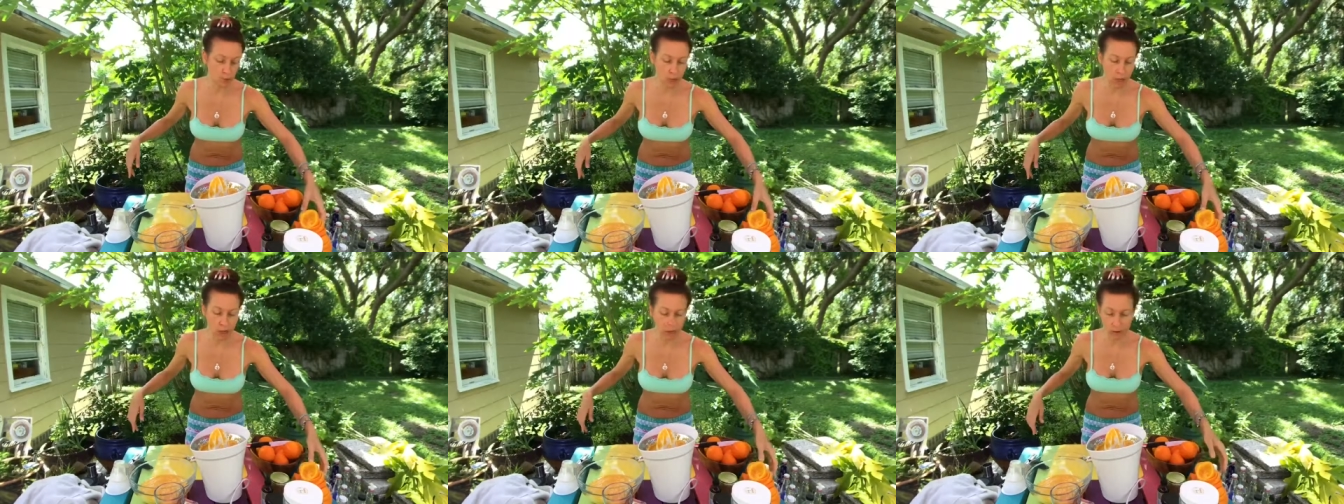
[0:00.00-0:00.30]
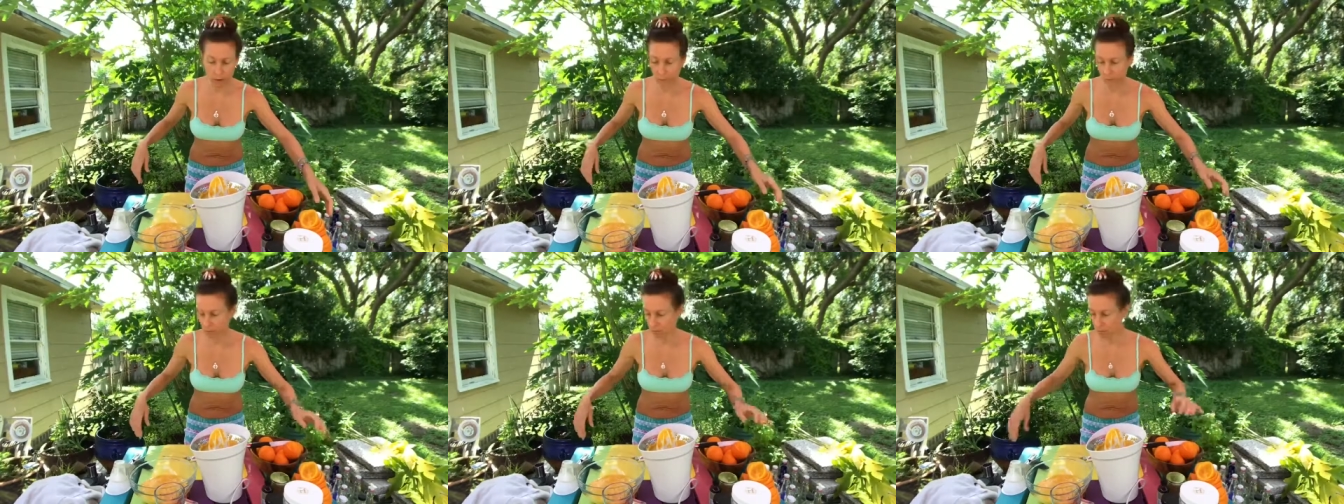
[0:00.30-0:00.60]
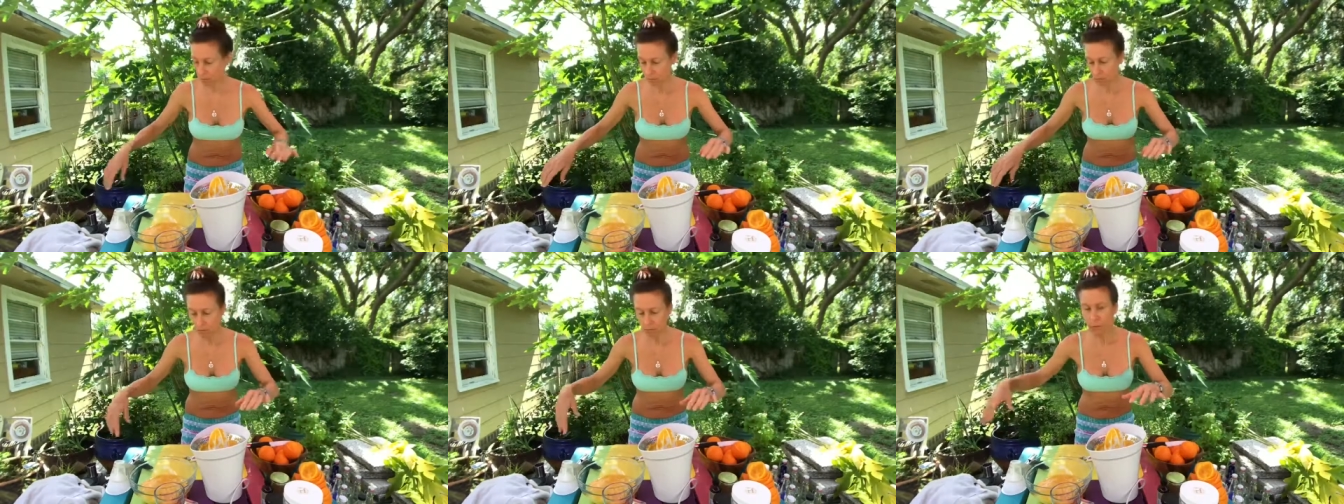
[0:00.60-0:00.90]
bottle
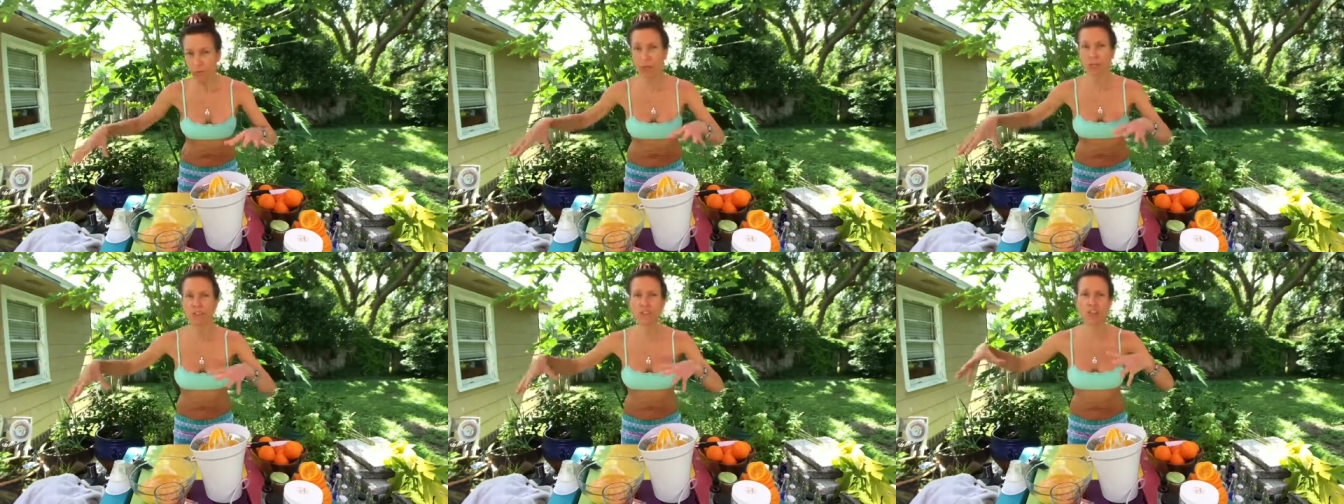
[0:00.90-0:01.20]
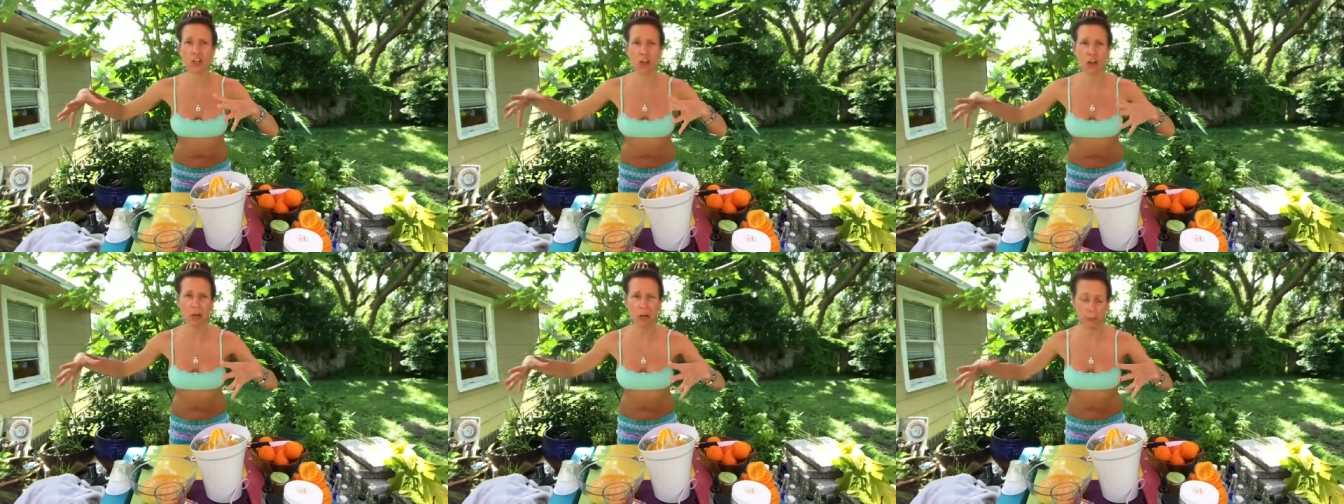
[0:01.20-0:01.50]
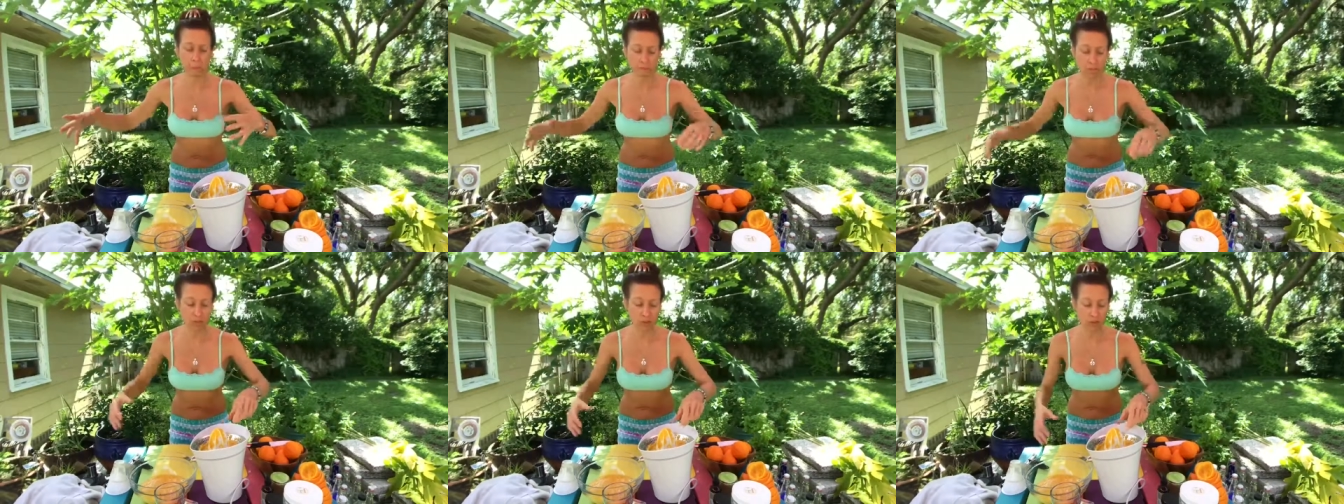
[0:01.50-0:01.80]

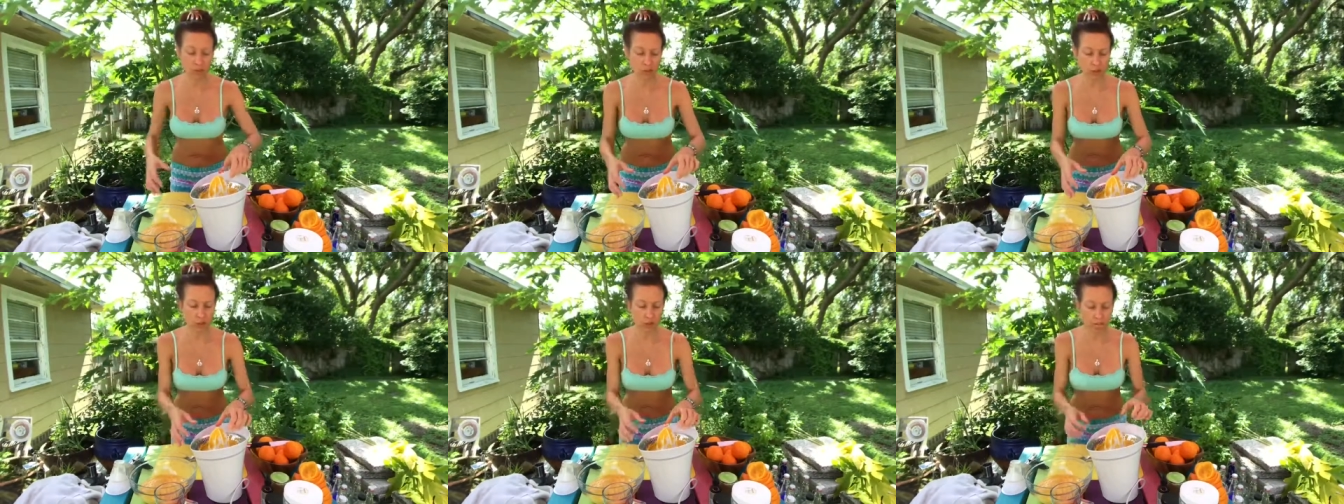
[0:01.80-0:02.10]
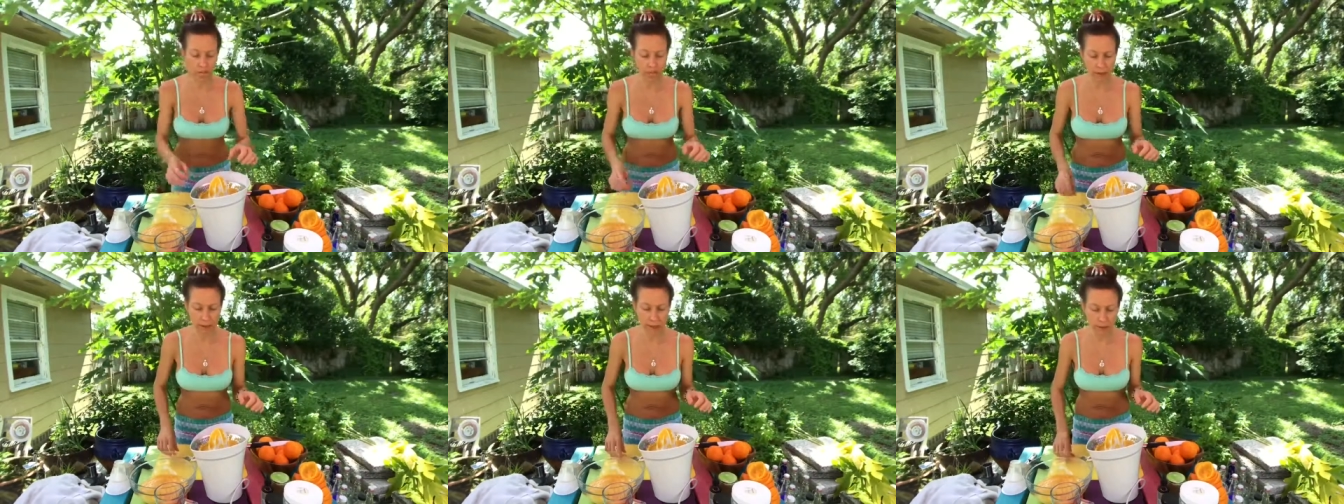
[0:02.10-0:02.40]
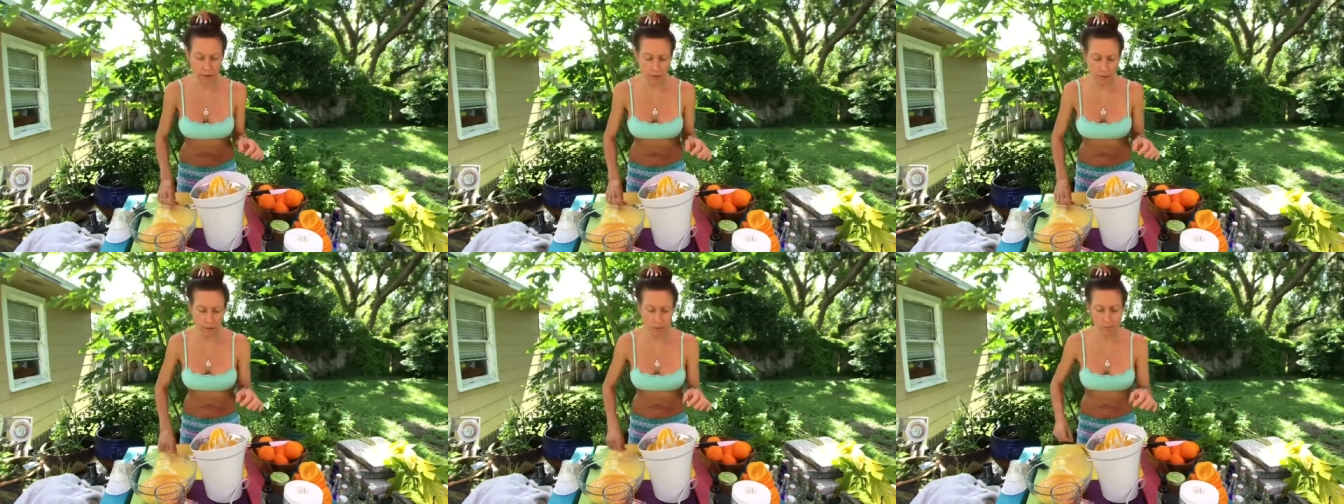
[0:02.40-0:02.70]
jar. It's two
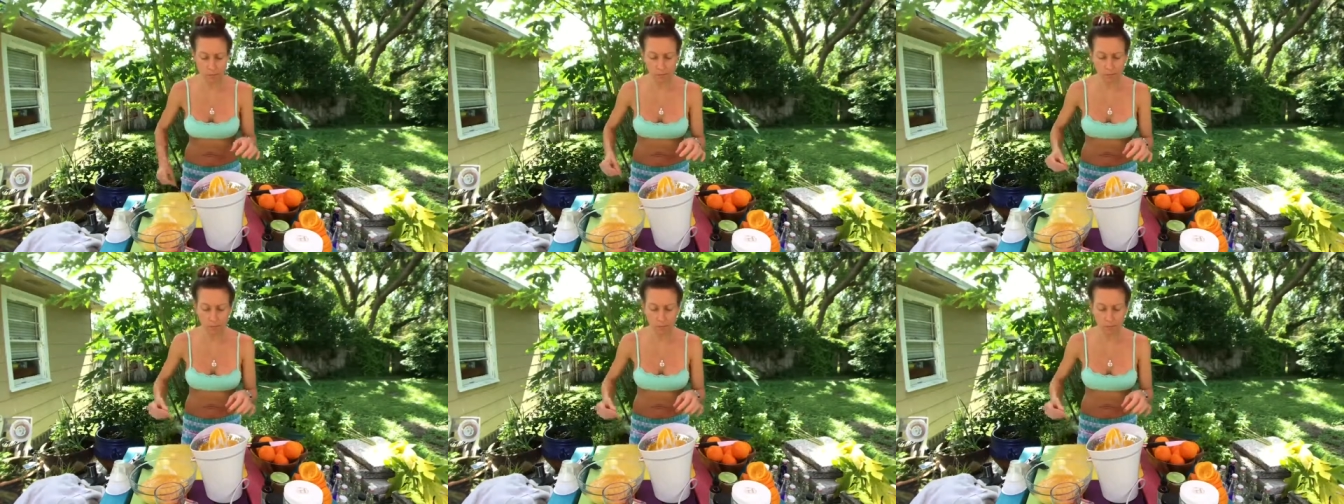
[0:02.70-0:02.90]
gallons